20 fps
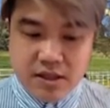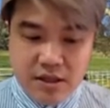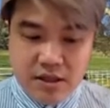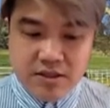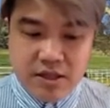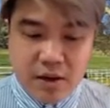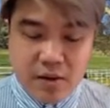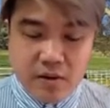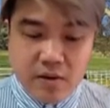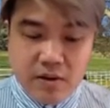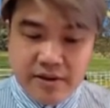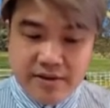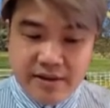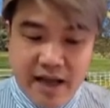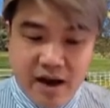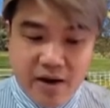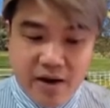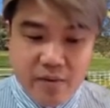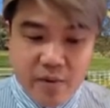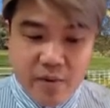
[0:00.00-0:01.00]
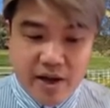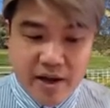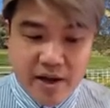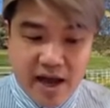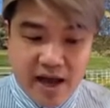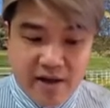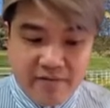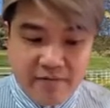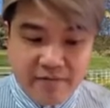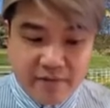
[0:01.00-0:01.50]
So now we
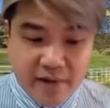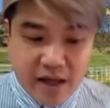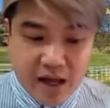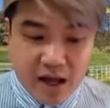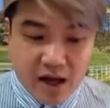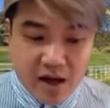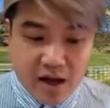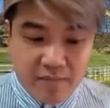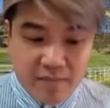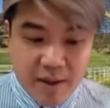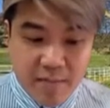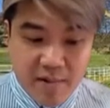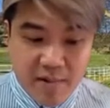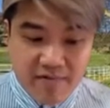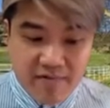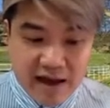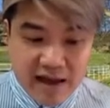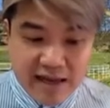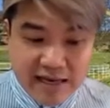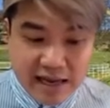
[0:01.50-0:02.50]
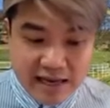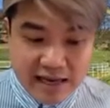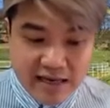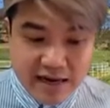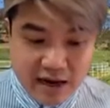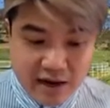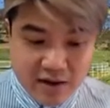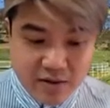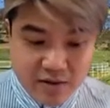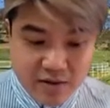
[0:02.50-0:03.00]
have number 5
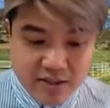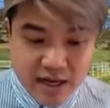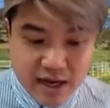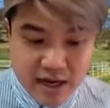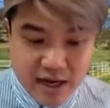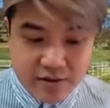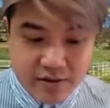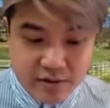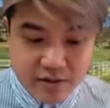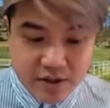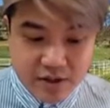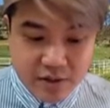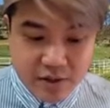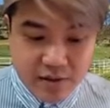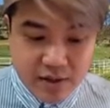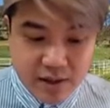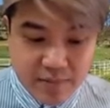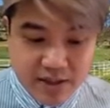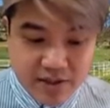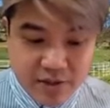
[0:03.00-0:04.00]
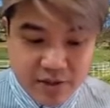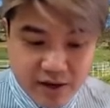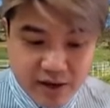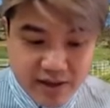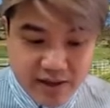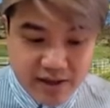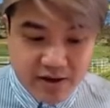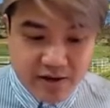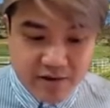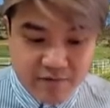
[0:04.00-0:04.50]
Lighthouse and also number
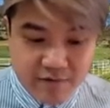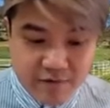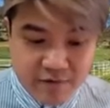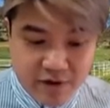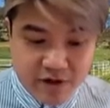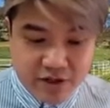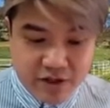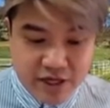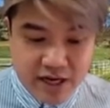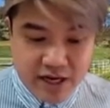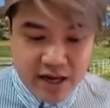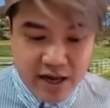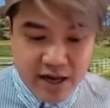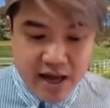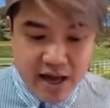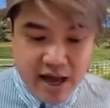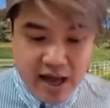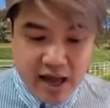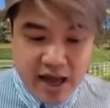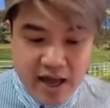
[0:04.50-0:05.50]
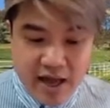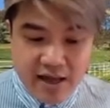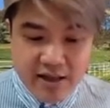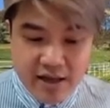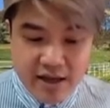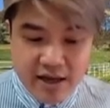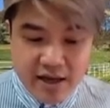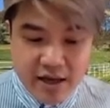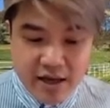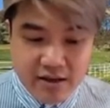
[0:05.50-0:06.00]
20 Converge.
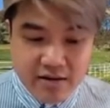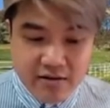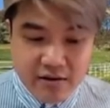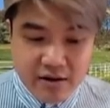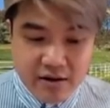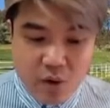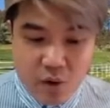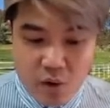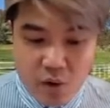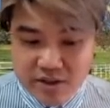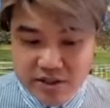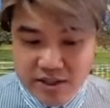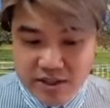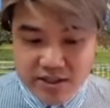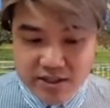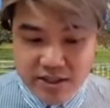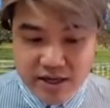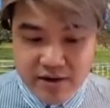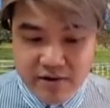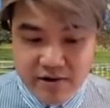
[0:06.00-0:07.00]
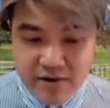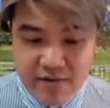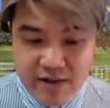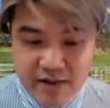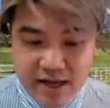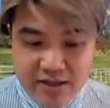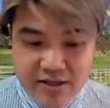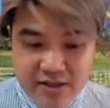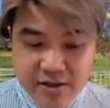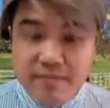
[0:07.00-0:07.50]
Any horses that you would
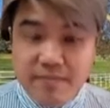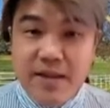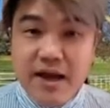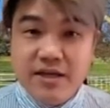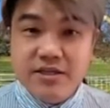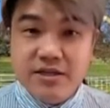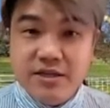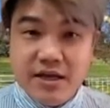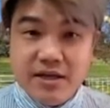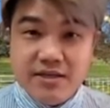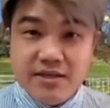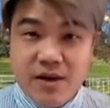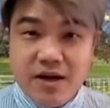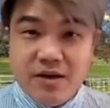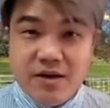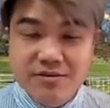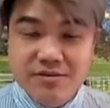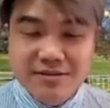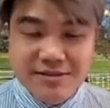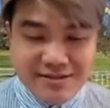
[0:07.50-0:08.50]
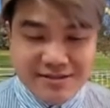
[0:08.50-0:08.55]
like to mention as well?